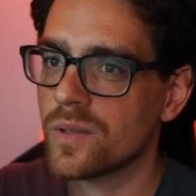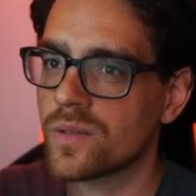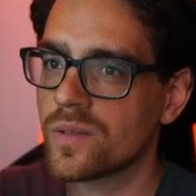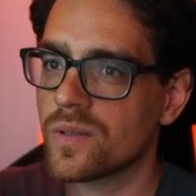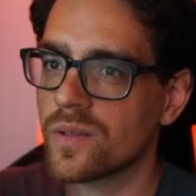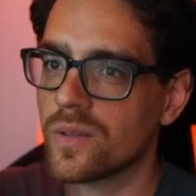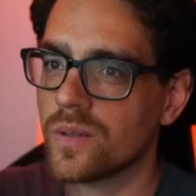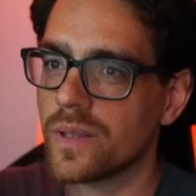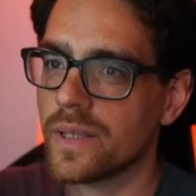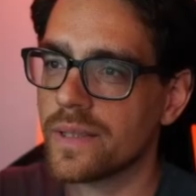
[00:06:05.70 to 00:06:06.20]

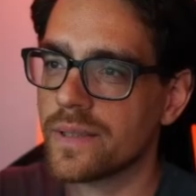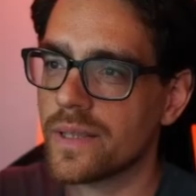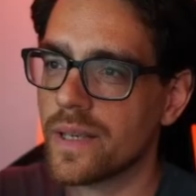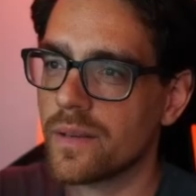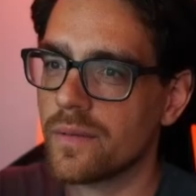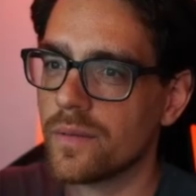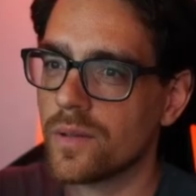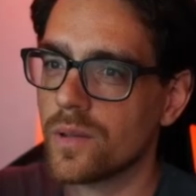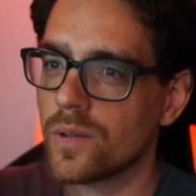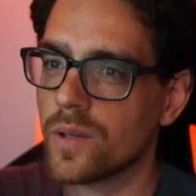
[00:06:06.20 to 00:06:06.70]
So let's have
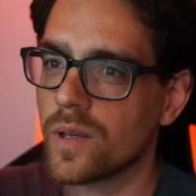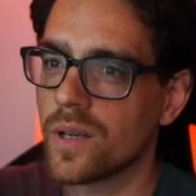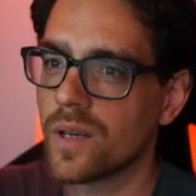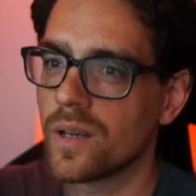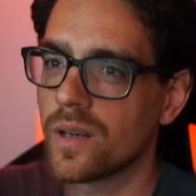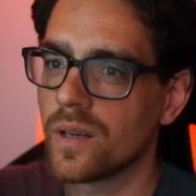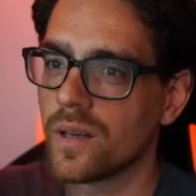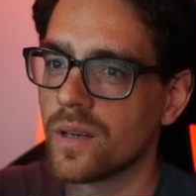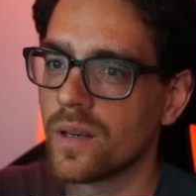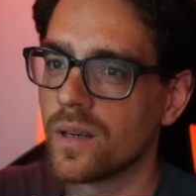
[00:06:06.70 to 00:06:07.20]
a look.
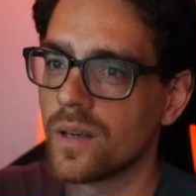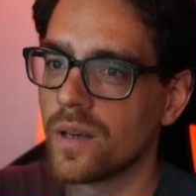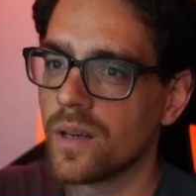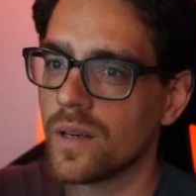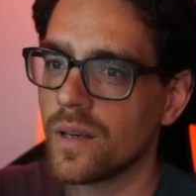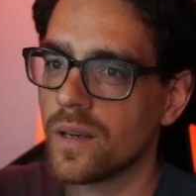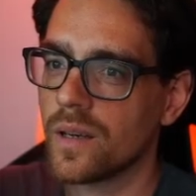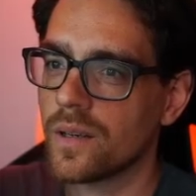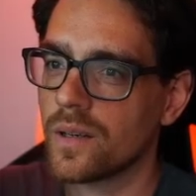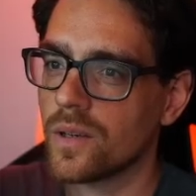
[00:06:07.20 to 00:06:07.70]

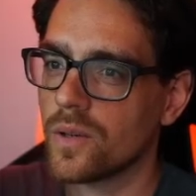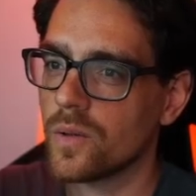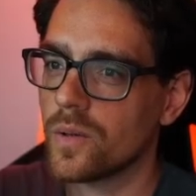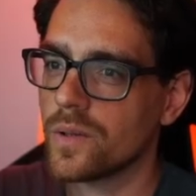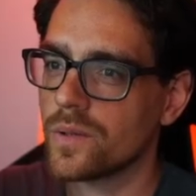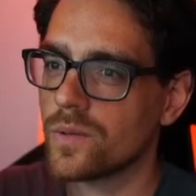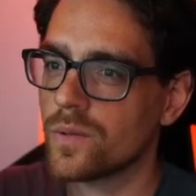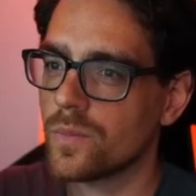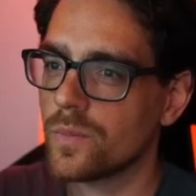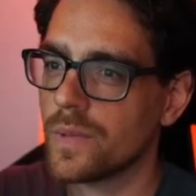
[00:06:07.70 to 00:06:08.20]
Go
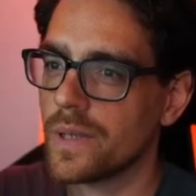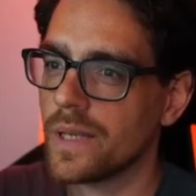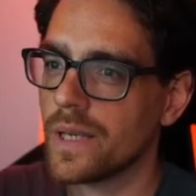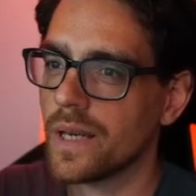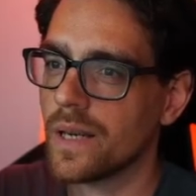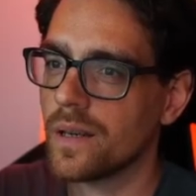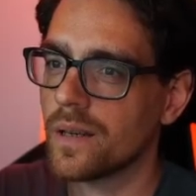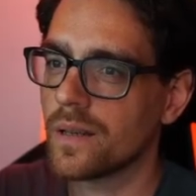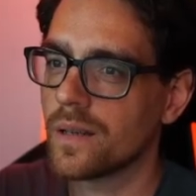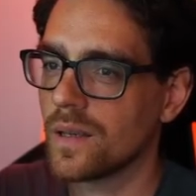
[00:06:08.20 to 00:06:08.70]
into
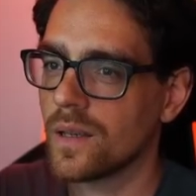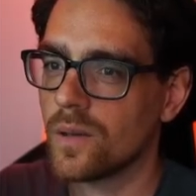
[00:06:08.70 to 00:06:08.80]
media.